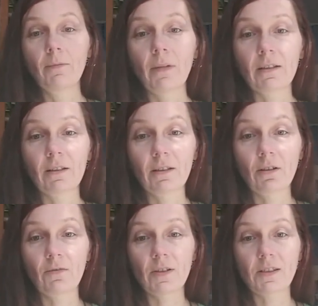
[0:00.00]
But the
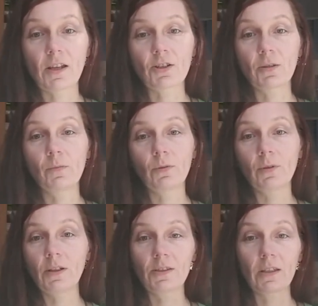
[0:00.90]
conversation
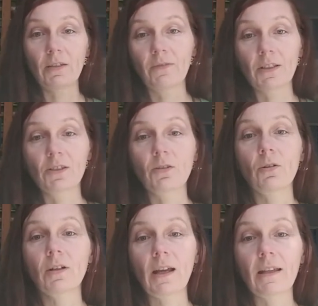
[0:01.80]
book is a different
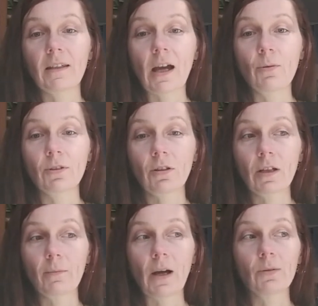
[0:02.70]
story, and I will
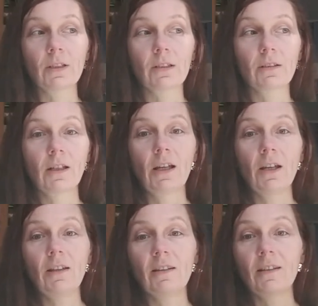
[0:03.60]
talk about it
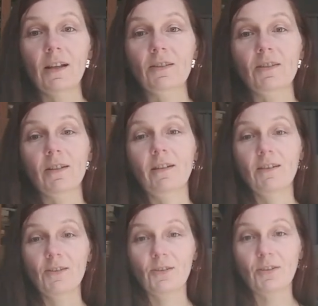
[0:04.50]
in the next
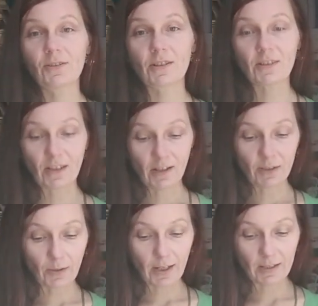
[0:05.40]
series.
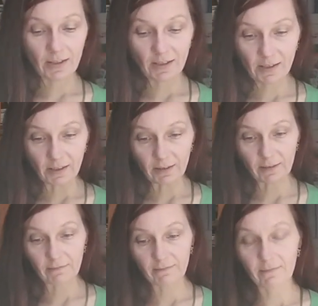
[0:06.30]
So I guess that's
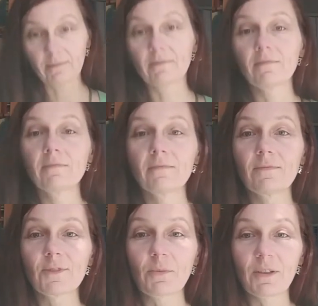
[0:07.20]
it
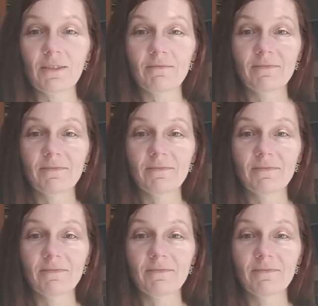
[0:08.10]
from me.